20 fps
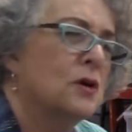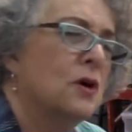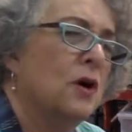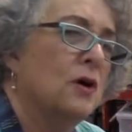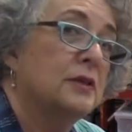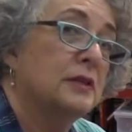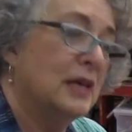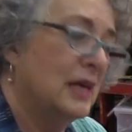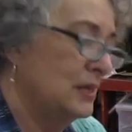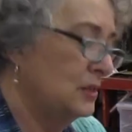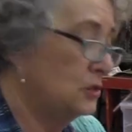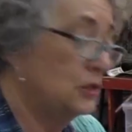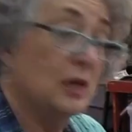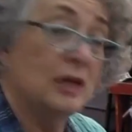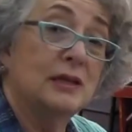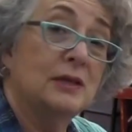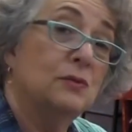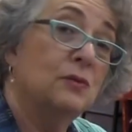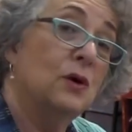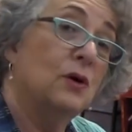call a
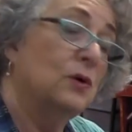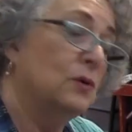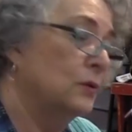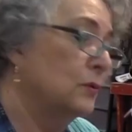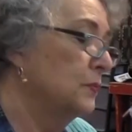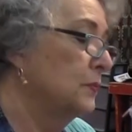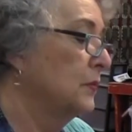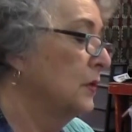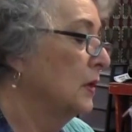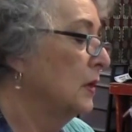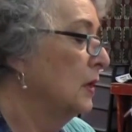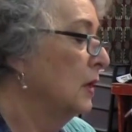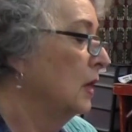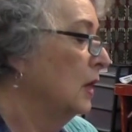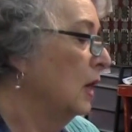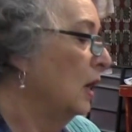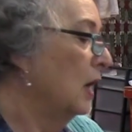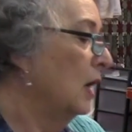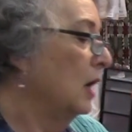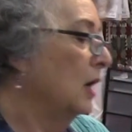jelly roll
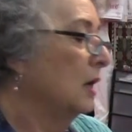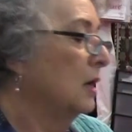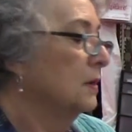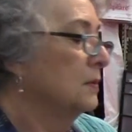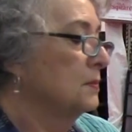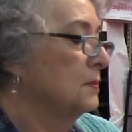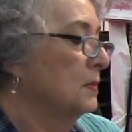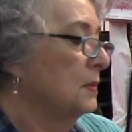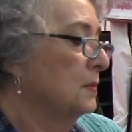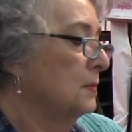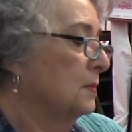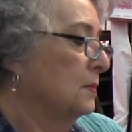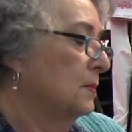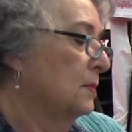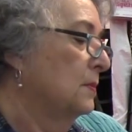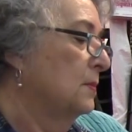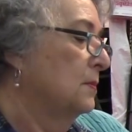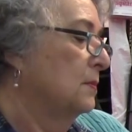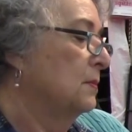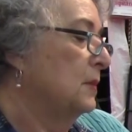
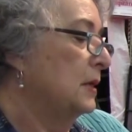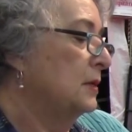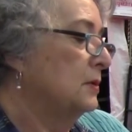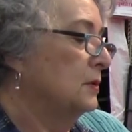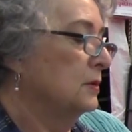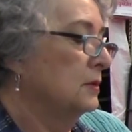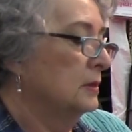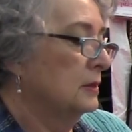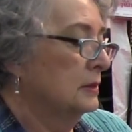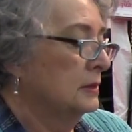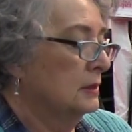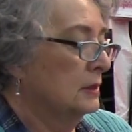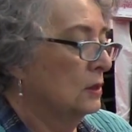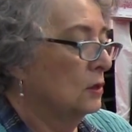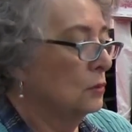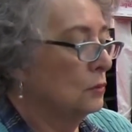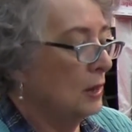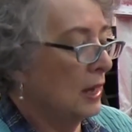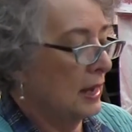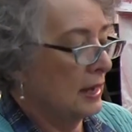bundle,
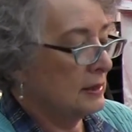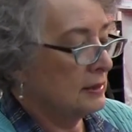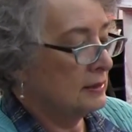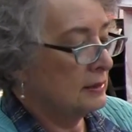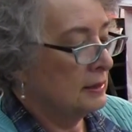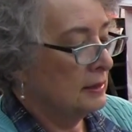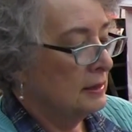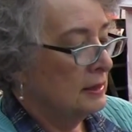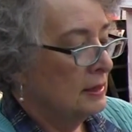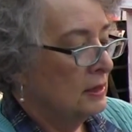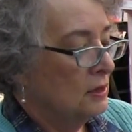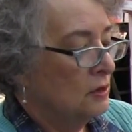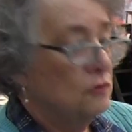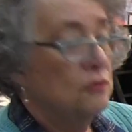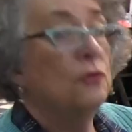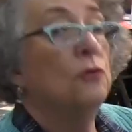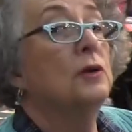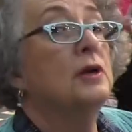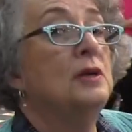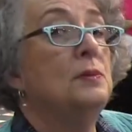correct,
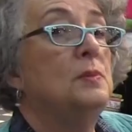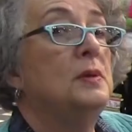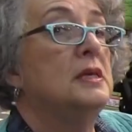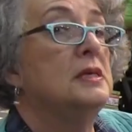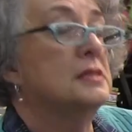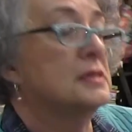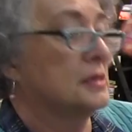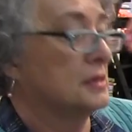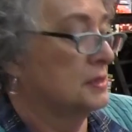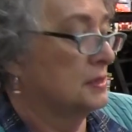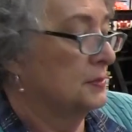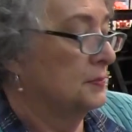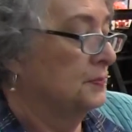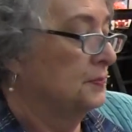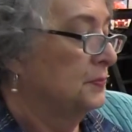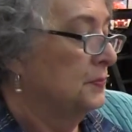40 pieces.